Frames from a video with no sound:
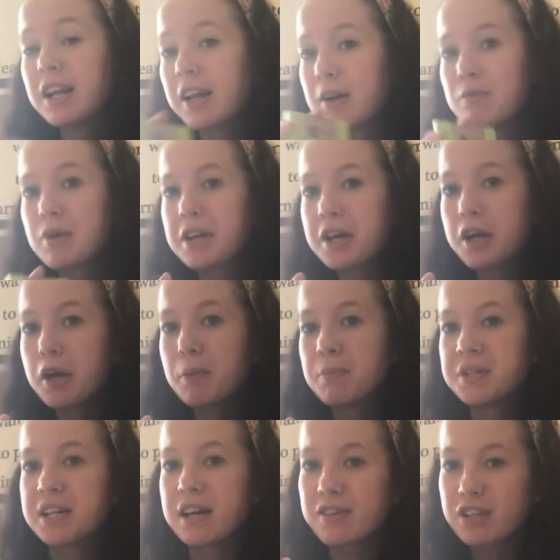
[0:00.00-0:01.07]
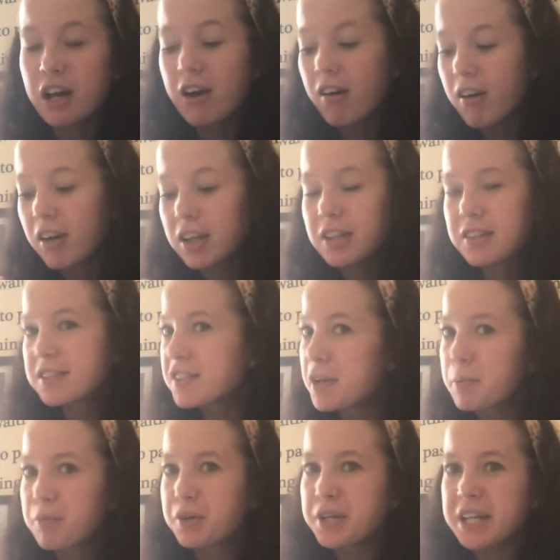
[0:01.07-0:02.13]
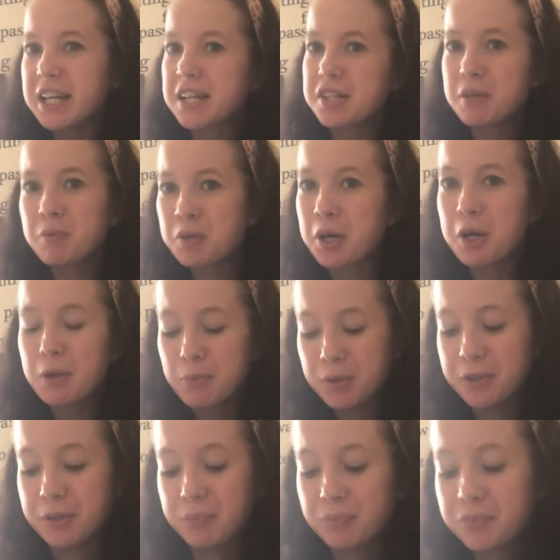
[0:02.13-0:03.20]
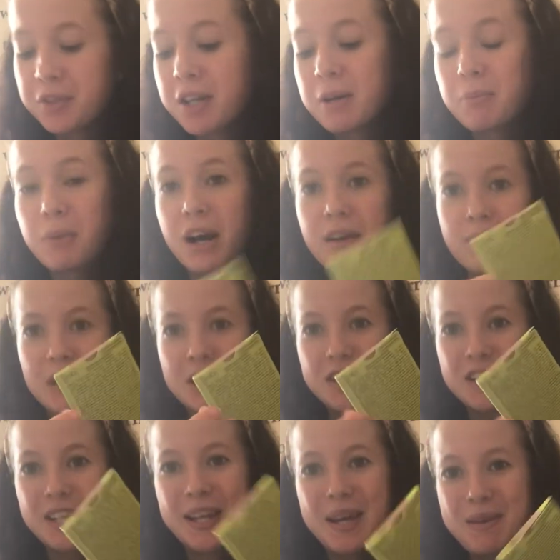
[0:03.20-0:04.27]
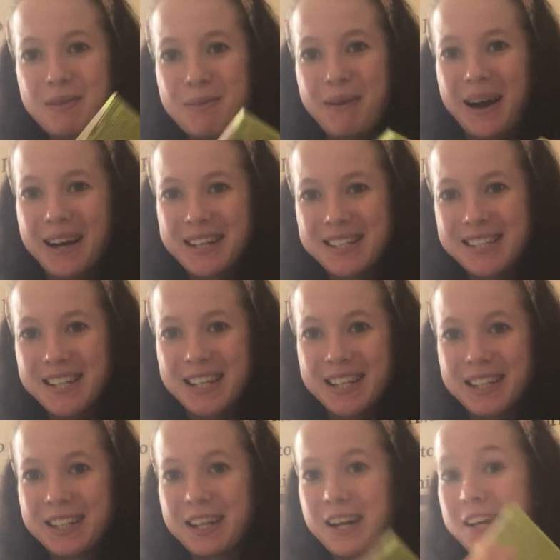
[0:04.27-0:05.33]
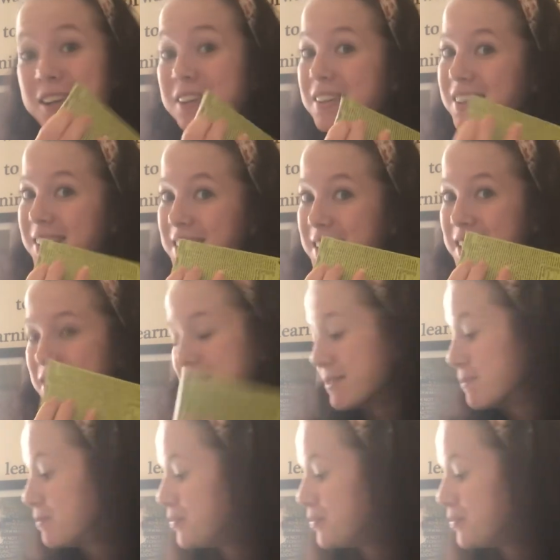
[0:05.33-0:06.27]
Like, when I opened it, I was like, oh, it looks so pretty, I don't want to open them. But I managed to keep the packaging in like good condition.